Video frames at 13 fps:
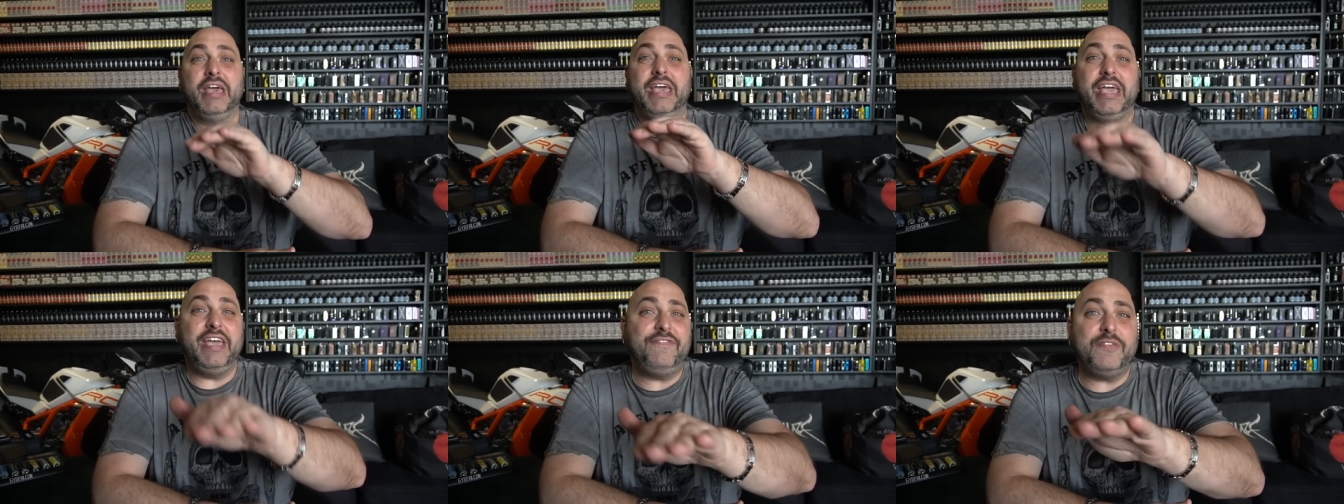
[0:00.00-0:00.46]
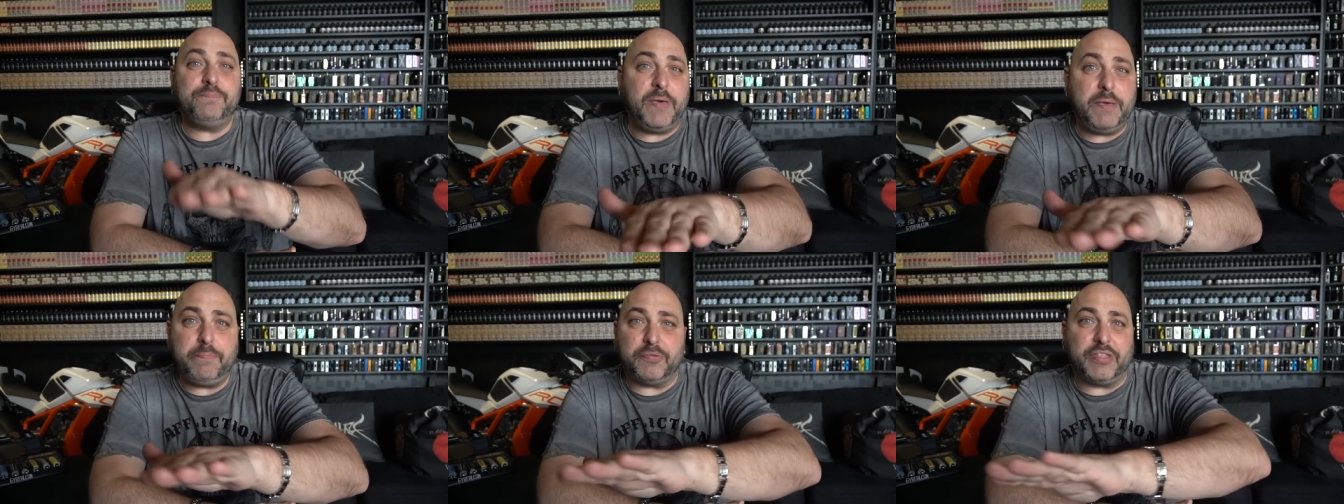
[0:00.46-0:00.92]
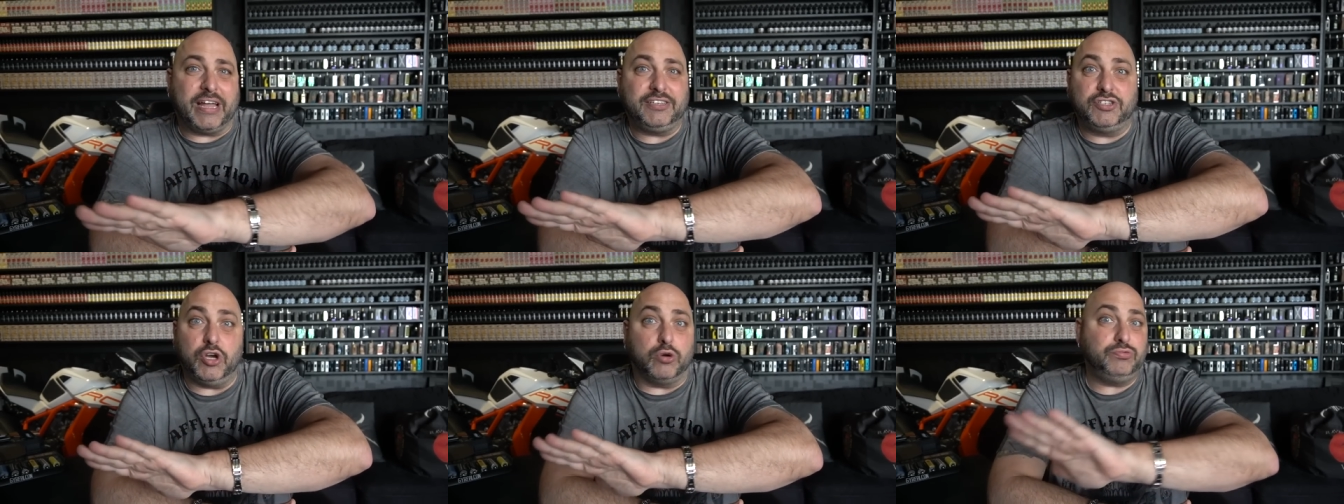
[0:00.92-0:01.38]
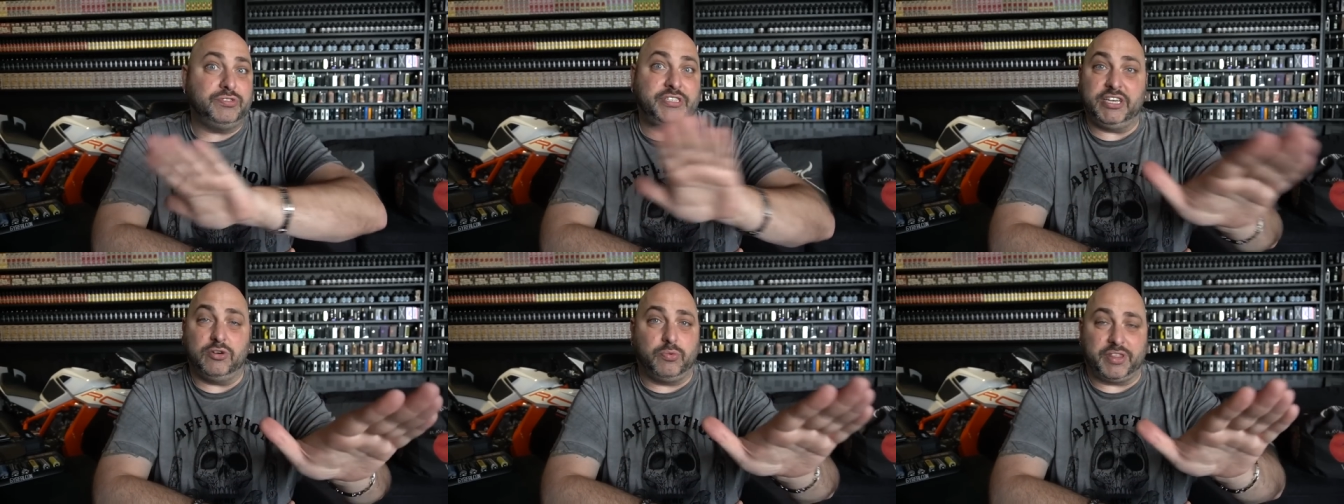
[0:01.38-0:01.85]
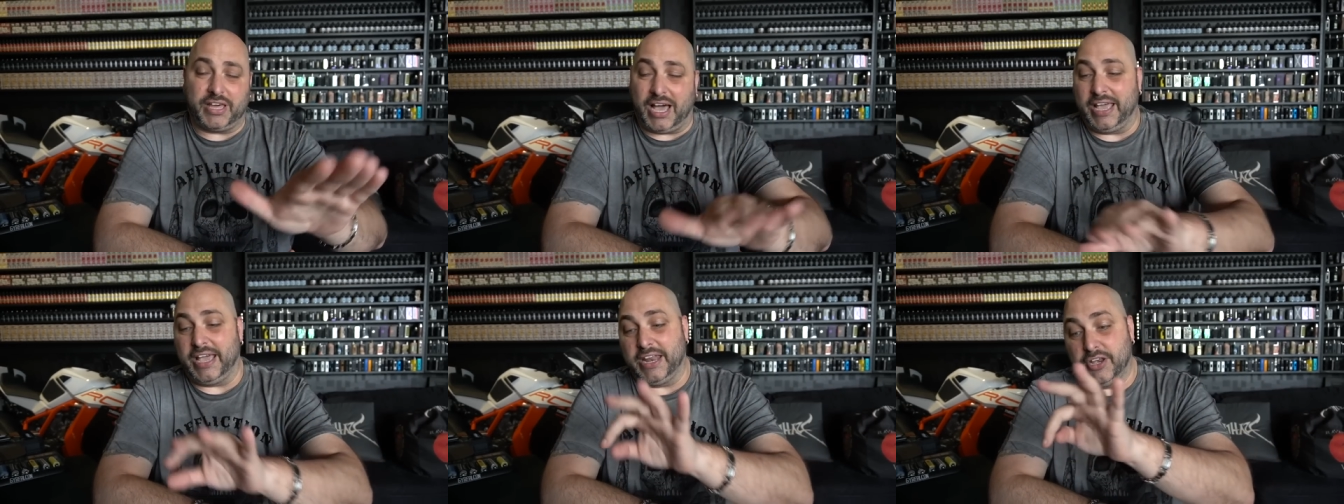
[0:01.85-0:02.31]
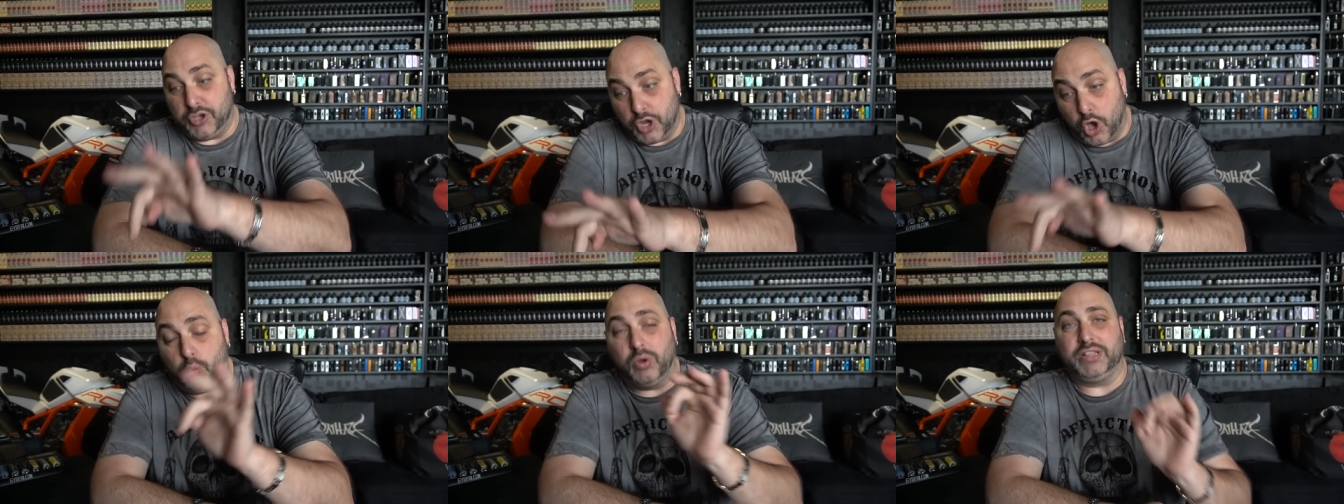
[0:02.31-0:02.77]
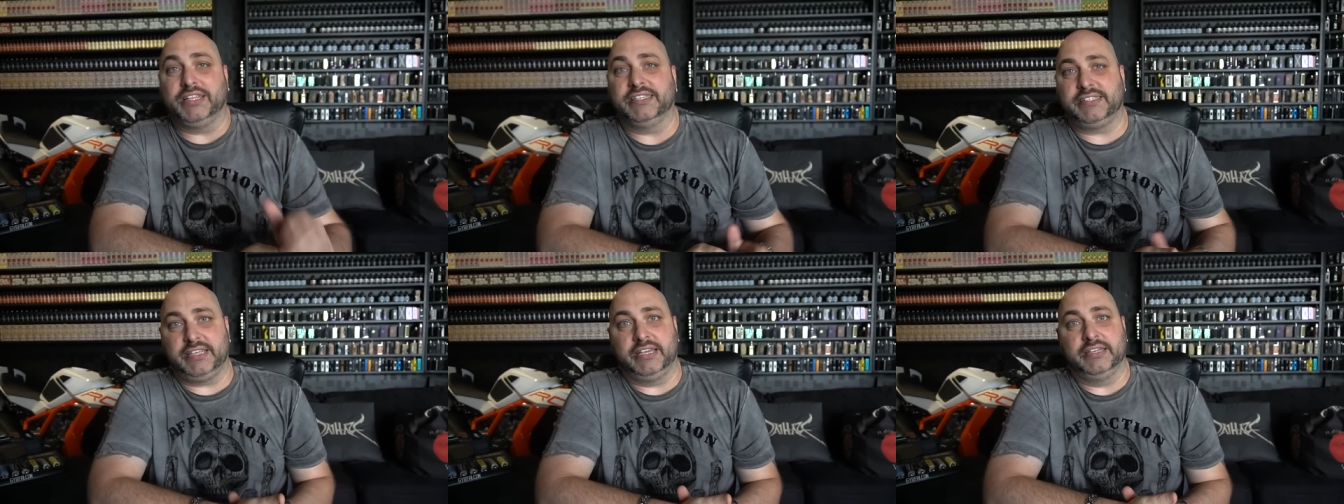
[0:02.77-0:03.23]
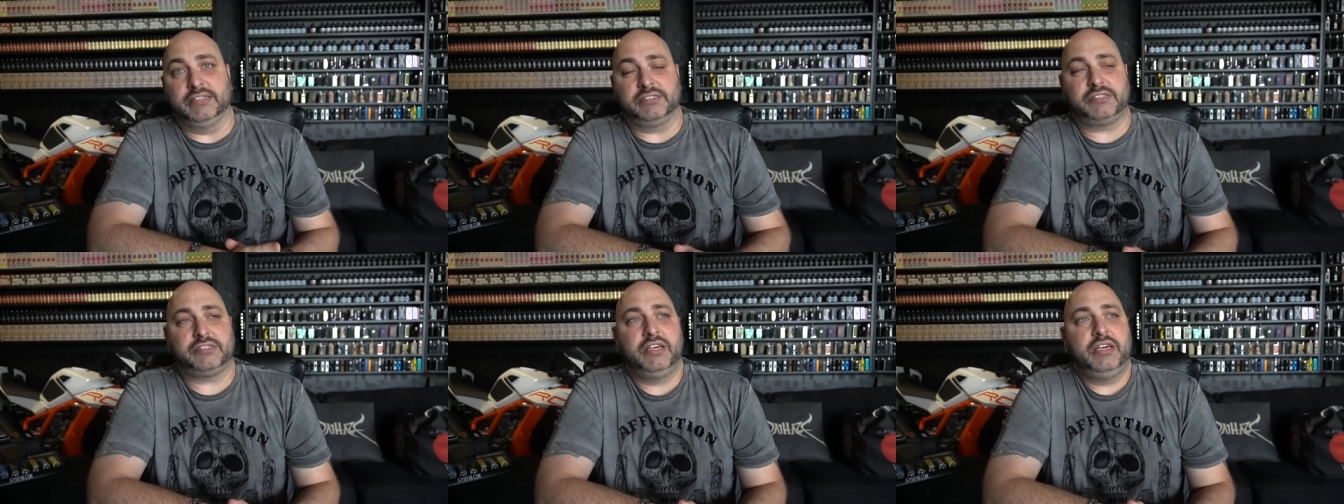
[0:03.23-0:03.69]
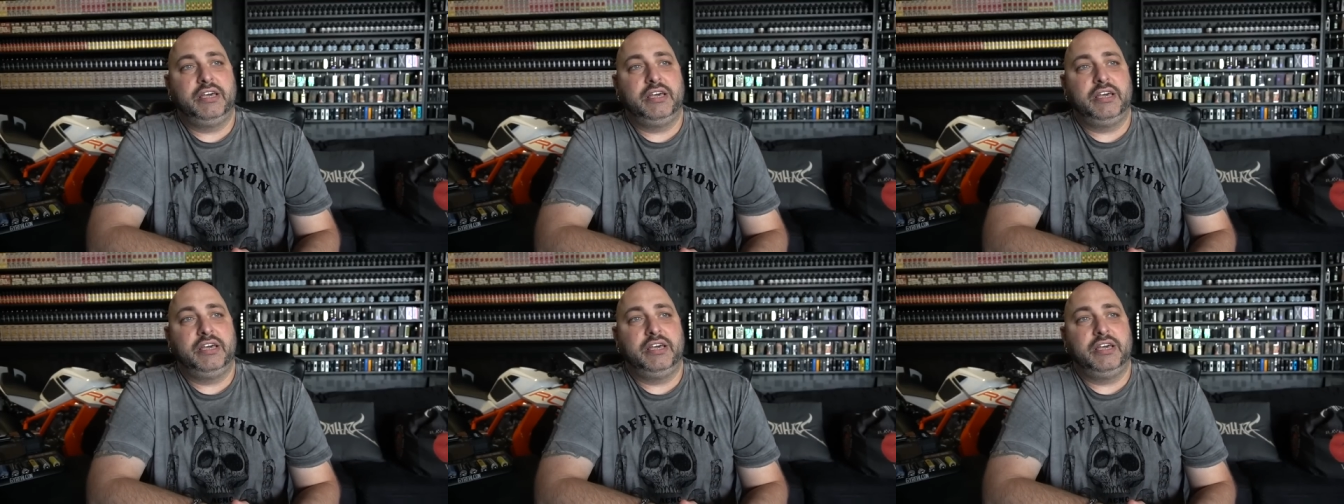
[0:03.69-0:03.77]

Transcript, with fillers: even people that don't deal with high end, know what this is.